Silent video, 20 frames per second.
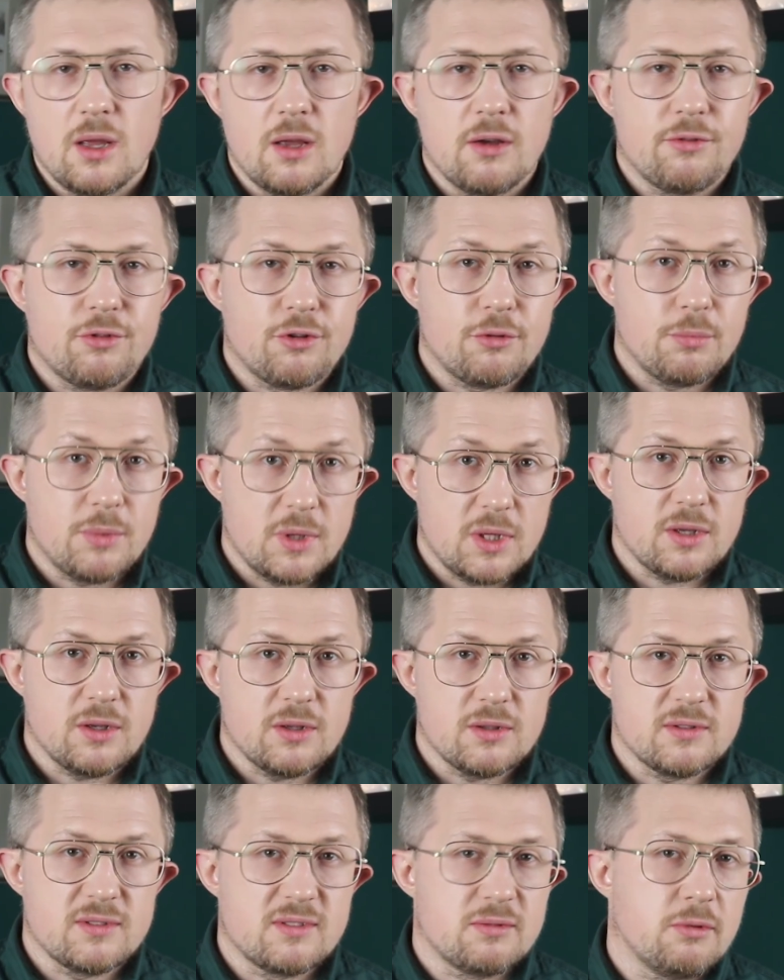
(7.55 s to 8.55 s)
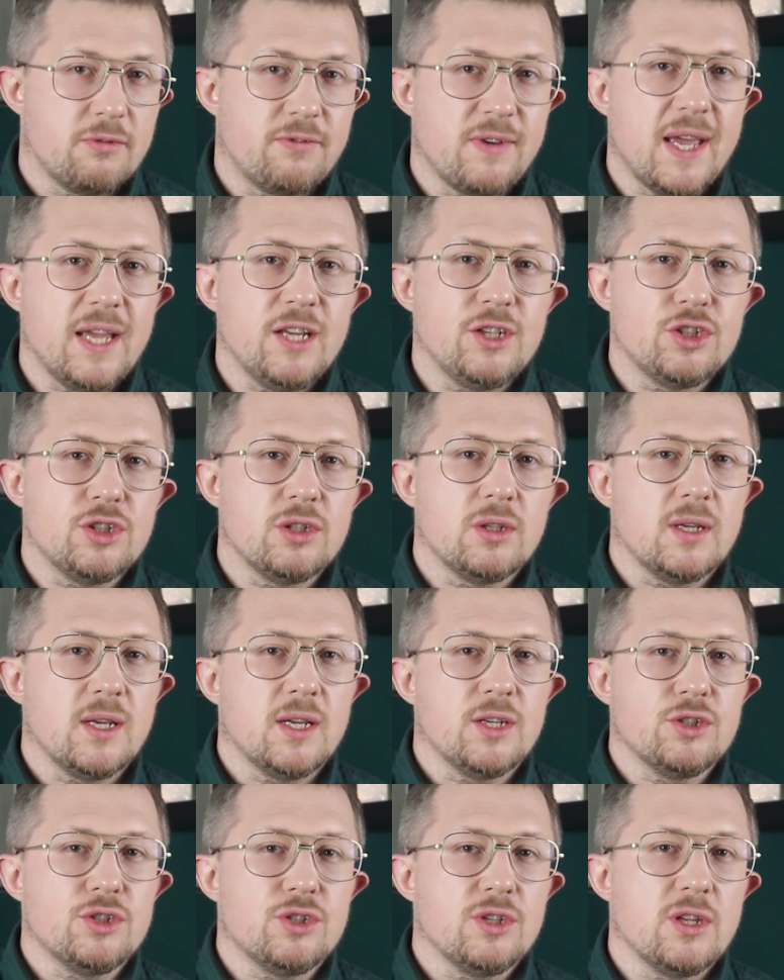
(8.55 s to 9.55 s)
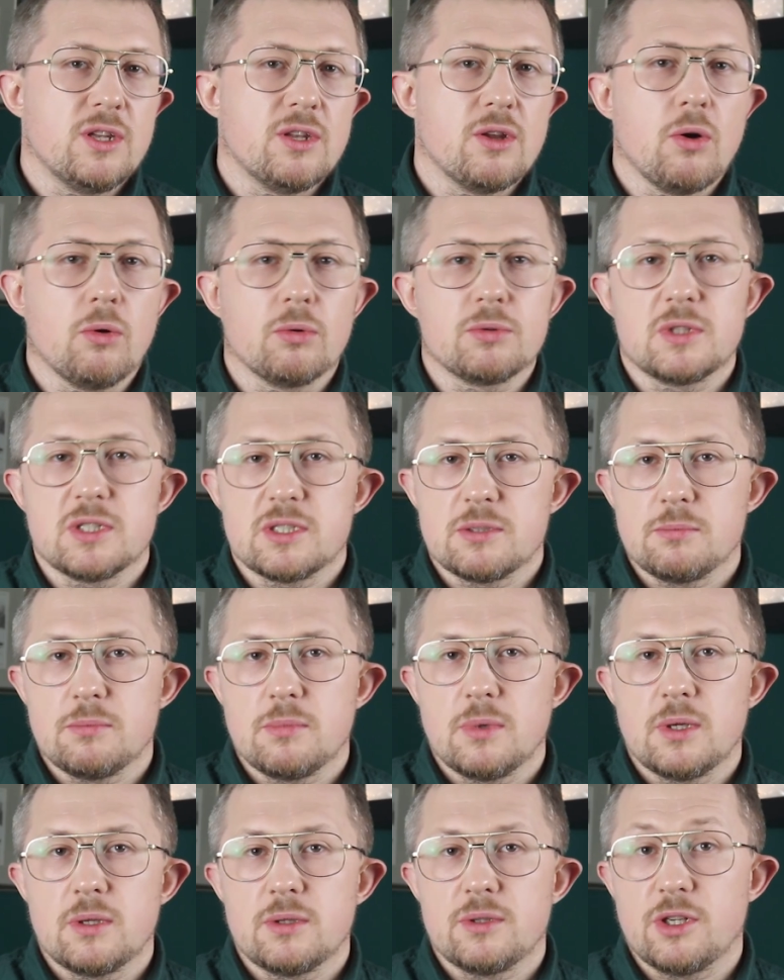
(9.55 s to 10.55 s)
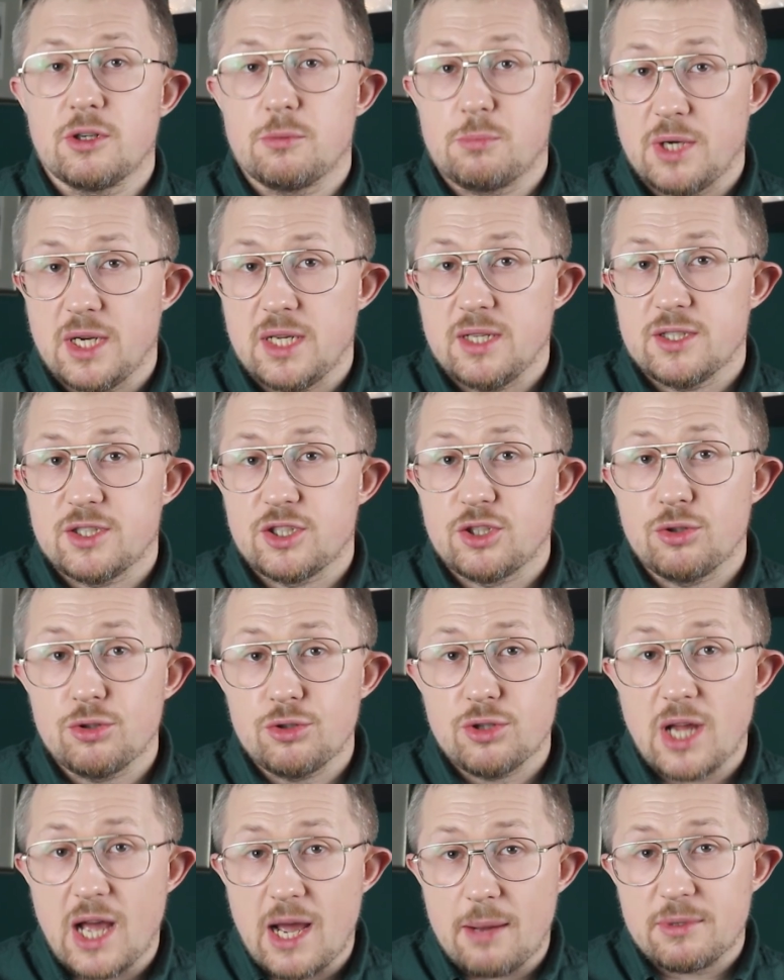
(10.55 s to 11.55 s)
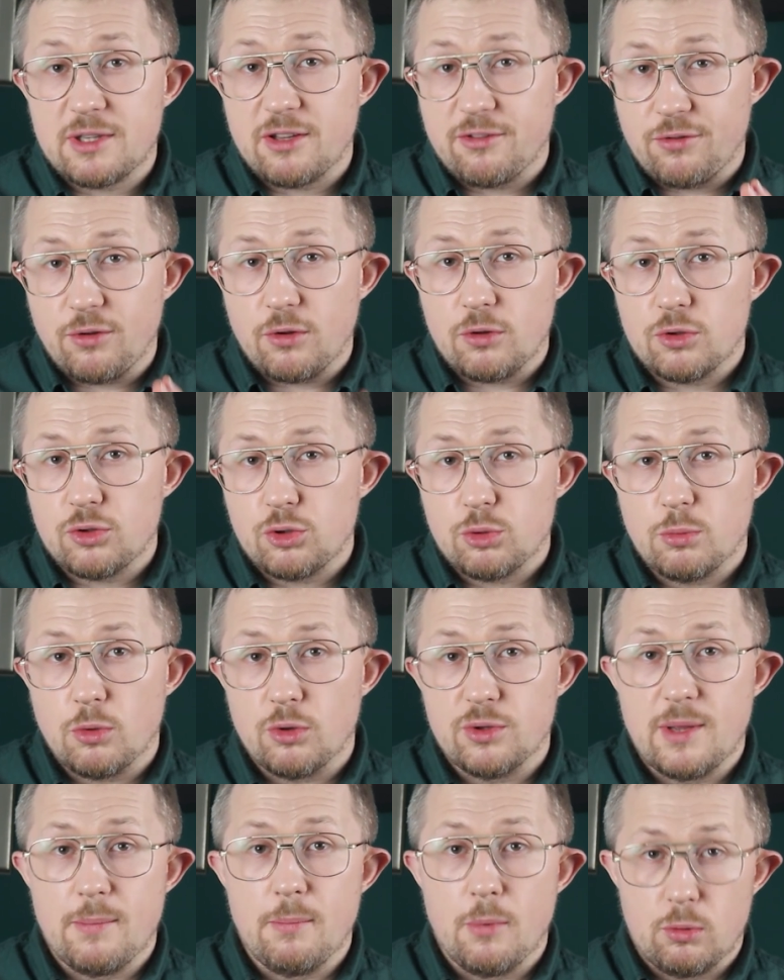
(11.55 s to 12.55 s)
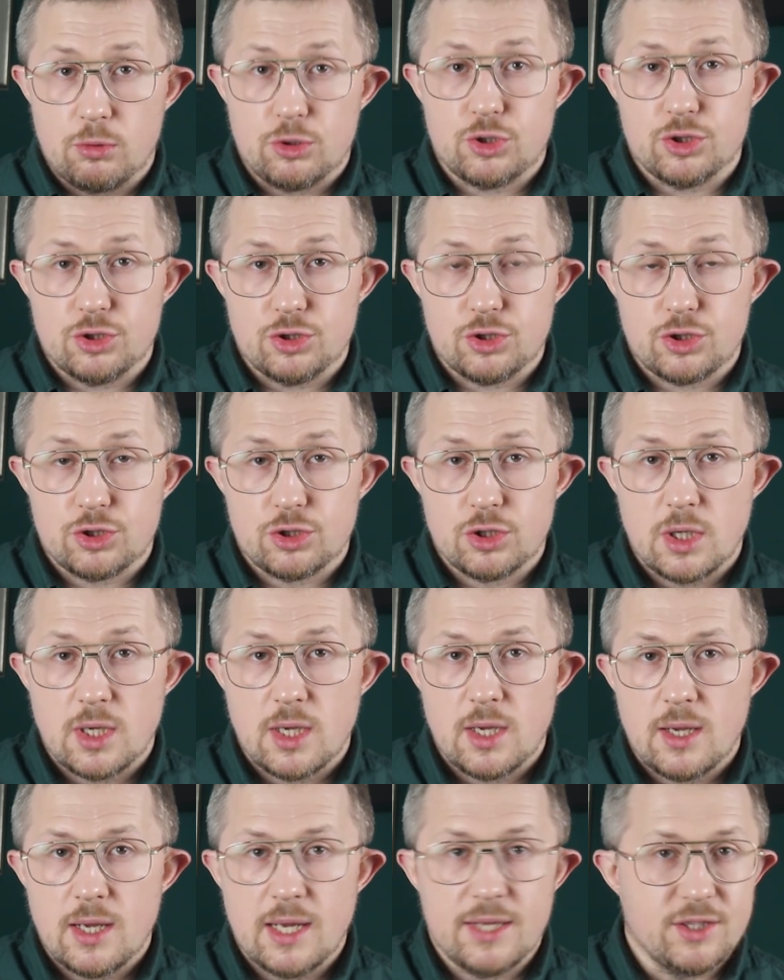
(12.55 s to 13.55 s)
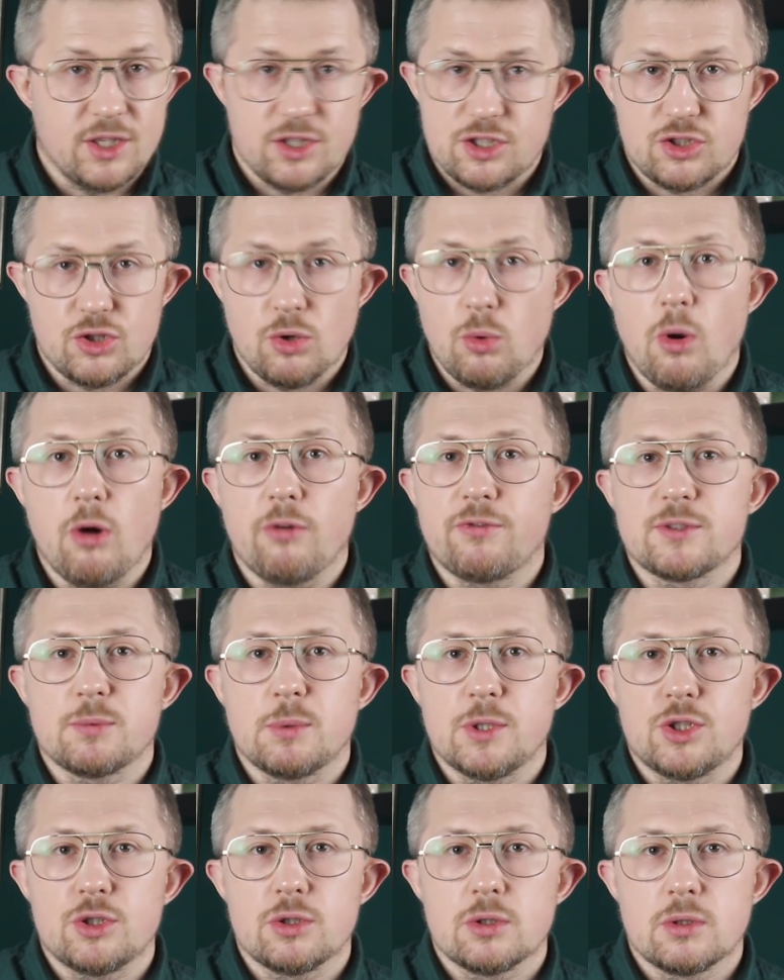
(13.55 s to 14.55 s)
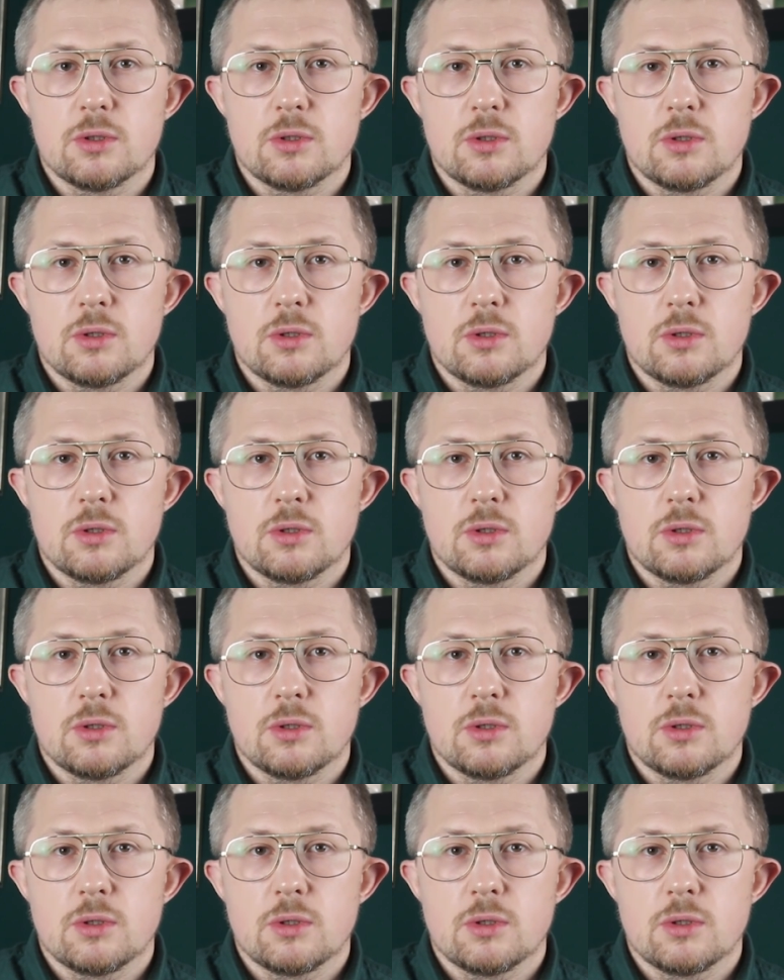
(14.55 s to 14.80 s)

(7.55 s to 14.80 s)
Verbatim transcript: For millions with ADHD and autism, their brains turn up the volume on emotions, and there's no off switch.